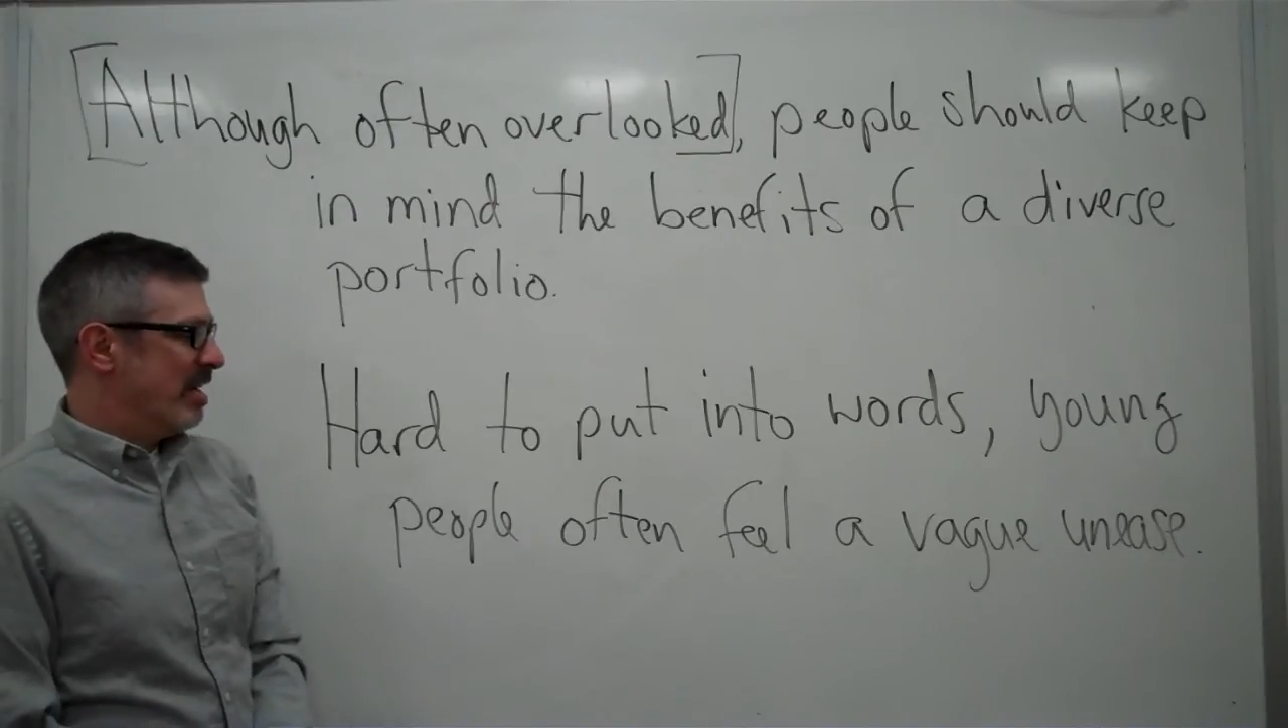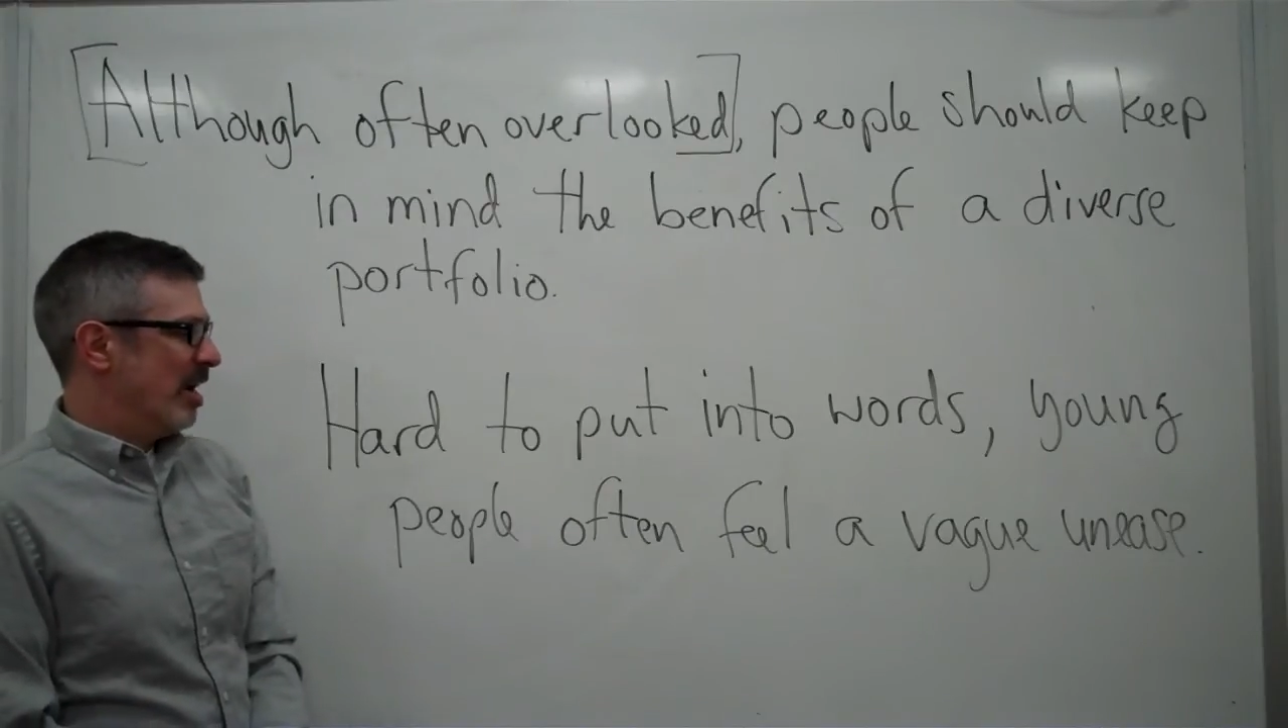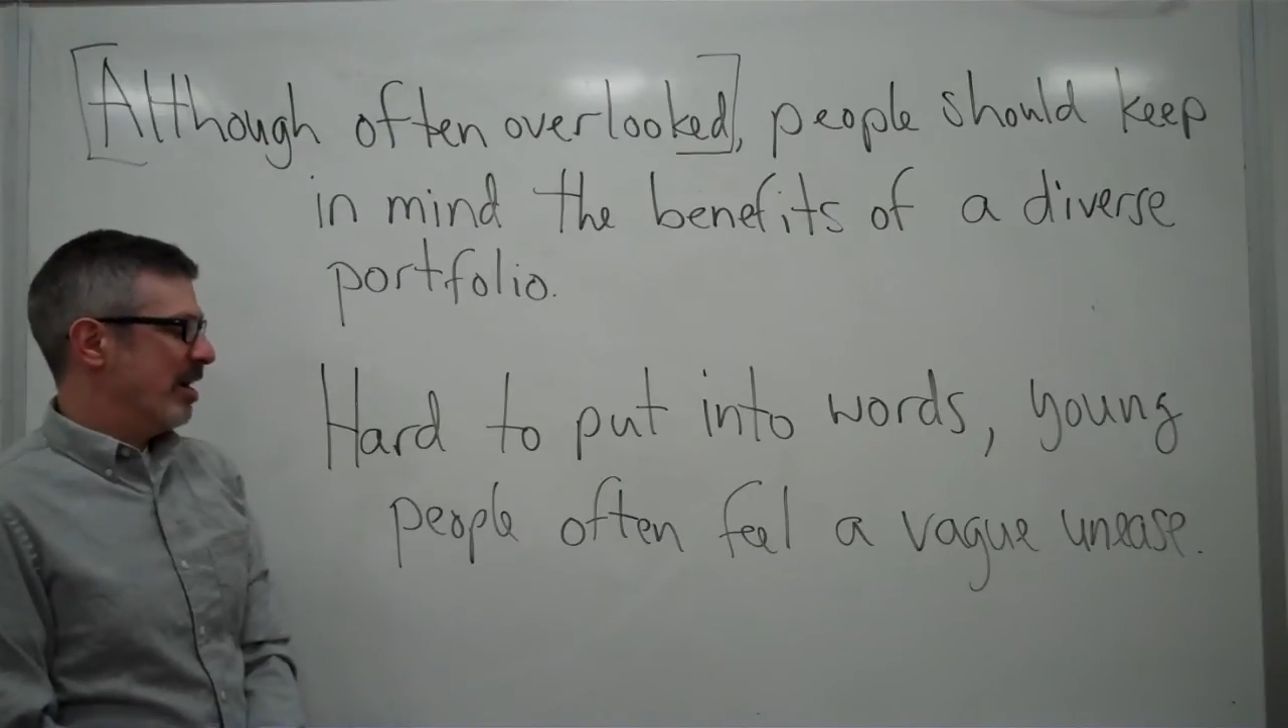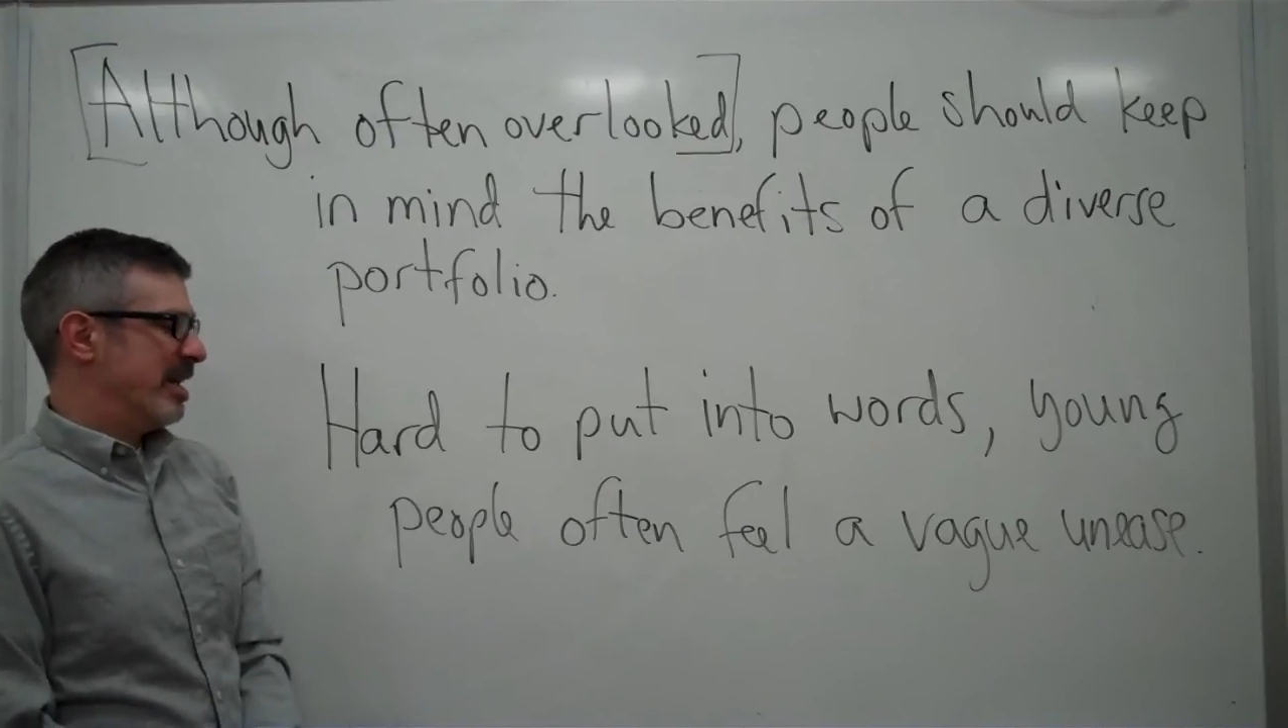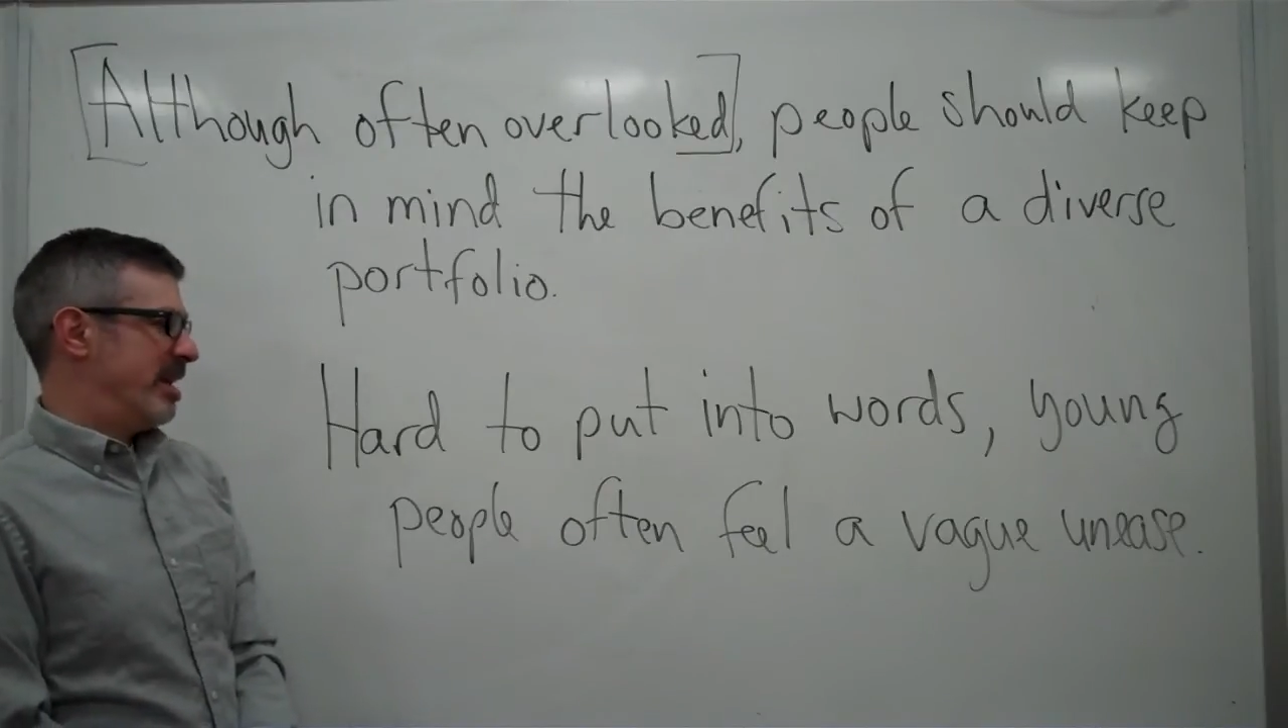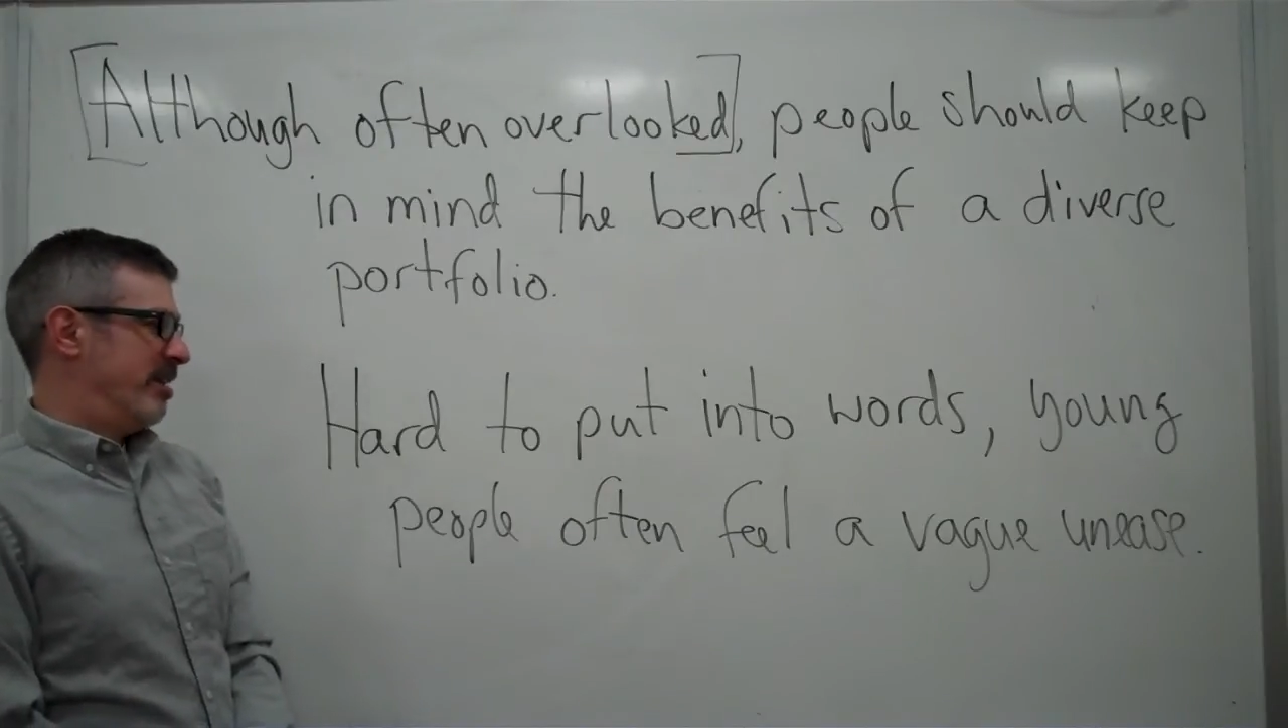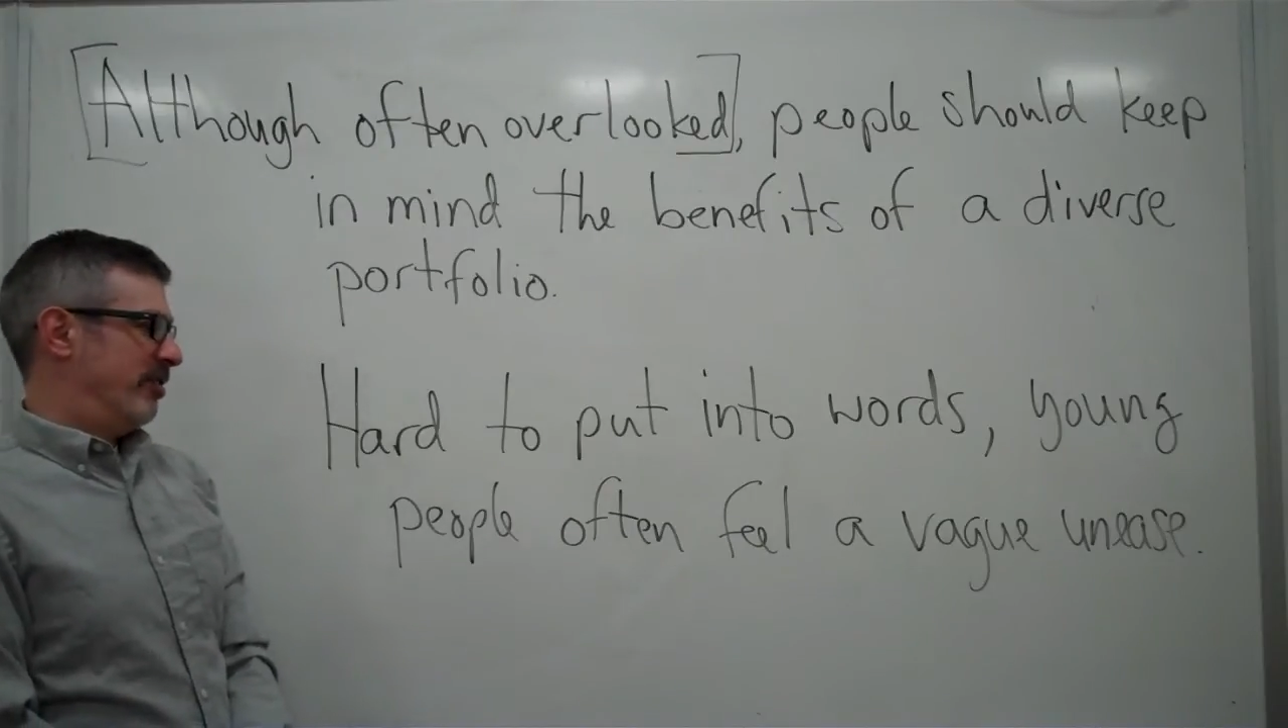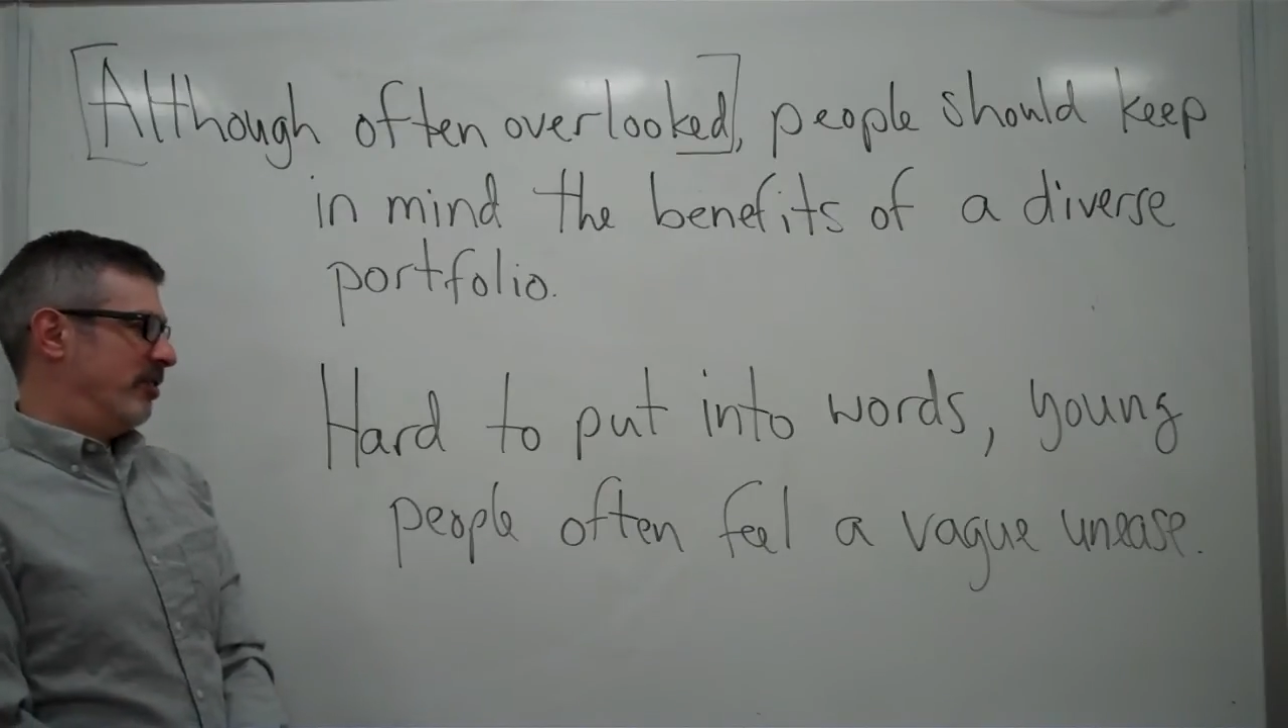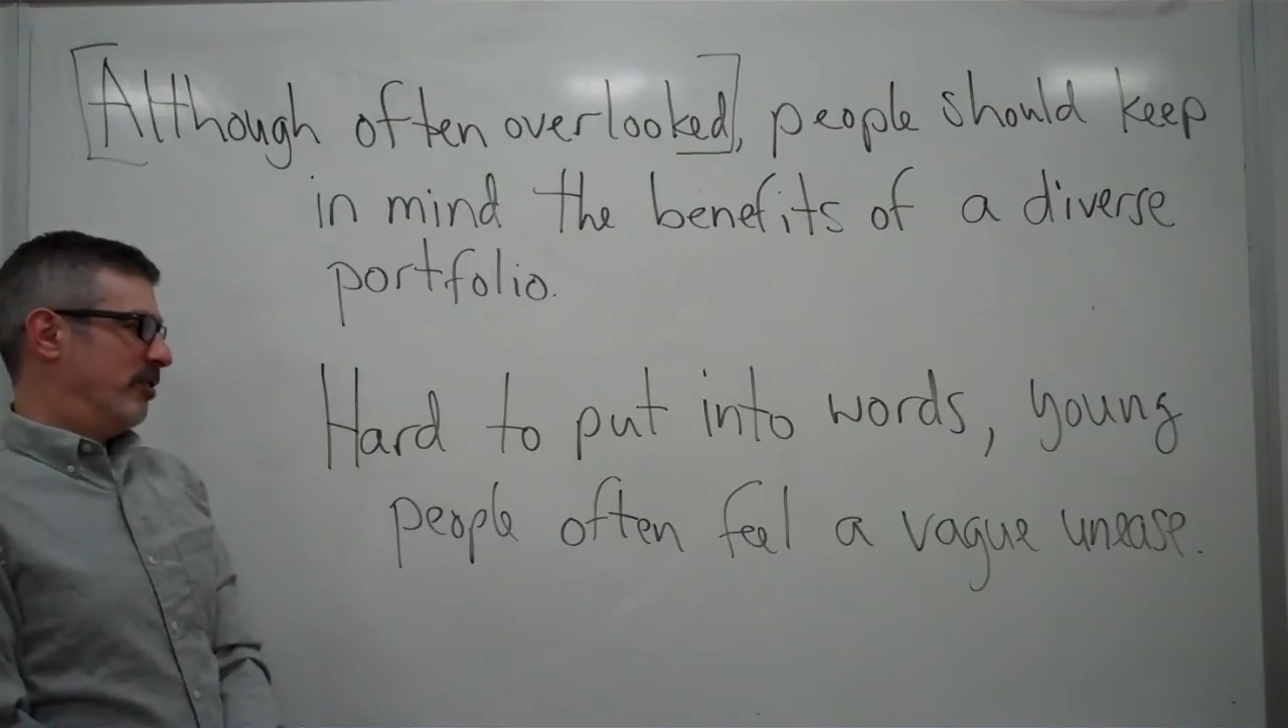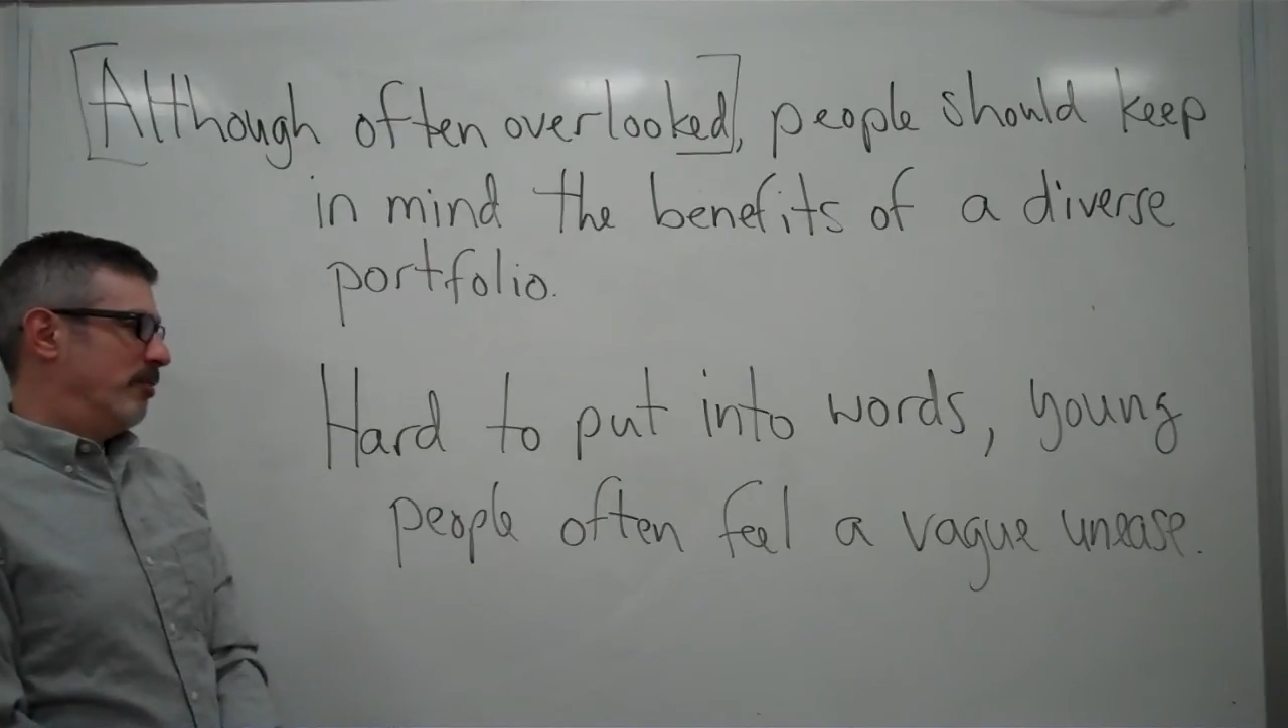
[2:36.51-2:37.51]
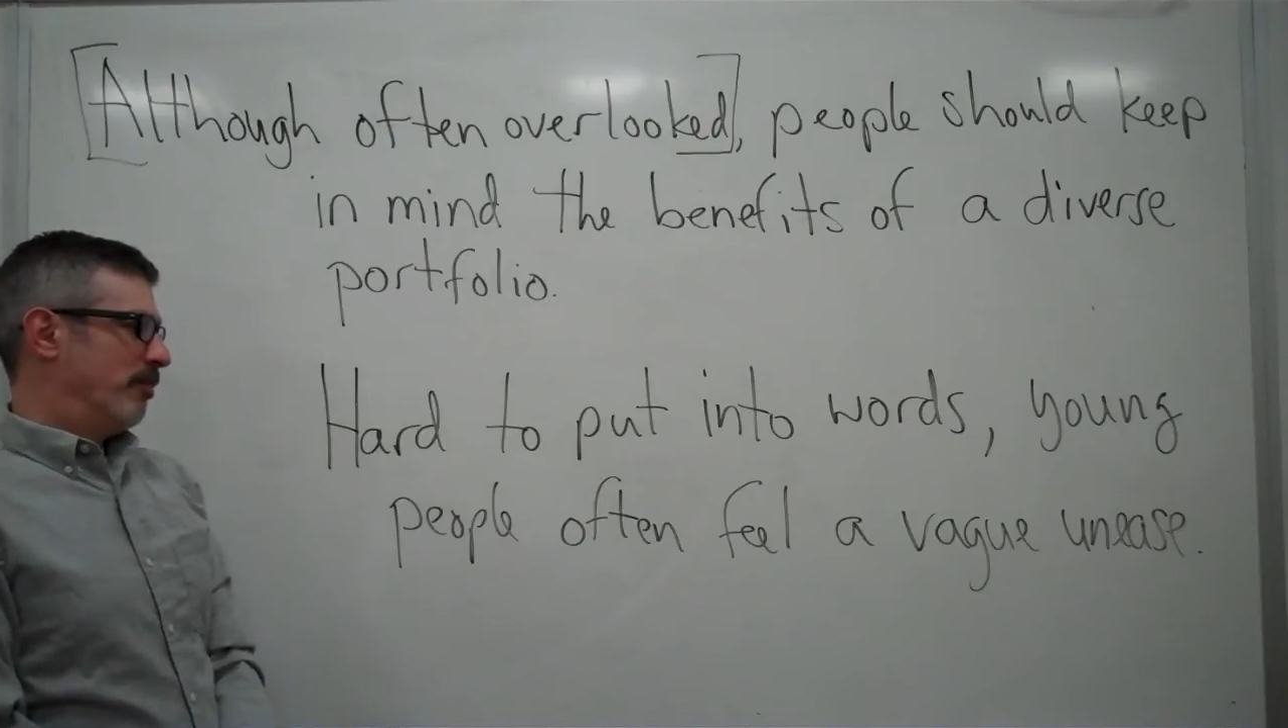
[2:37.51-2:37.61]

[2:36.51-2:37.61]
unease.